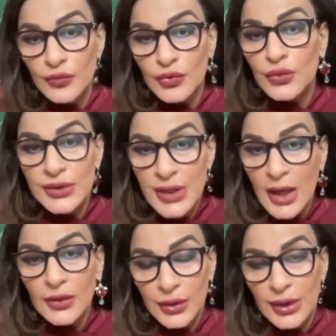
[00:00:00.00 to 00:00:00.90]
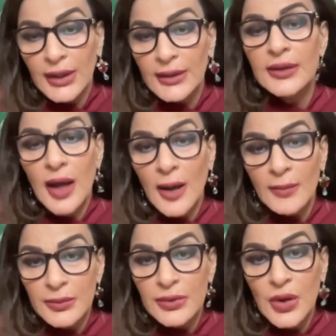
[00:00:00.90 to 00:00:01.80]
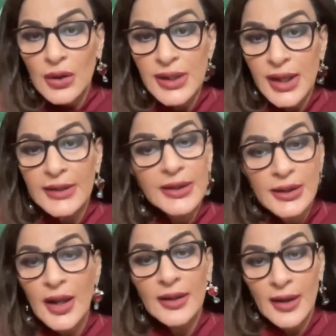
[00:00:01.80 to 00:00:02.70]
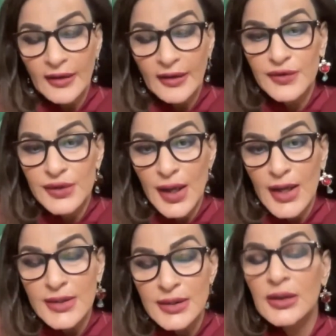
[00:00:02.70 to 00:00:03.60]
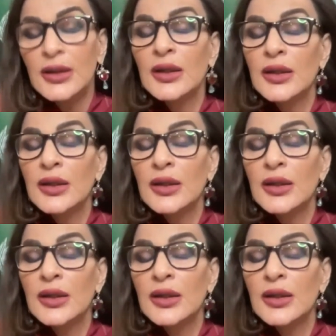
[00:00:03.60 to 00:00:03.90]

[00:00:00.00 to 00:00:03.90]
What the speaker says: to start looking at the carbon monoxide in our lives as a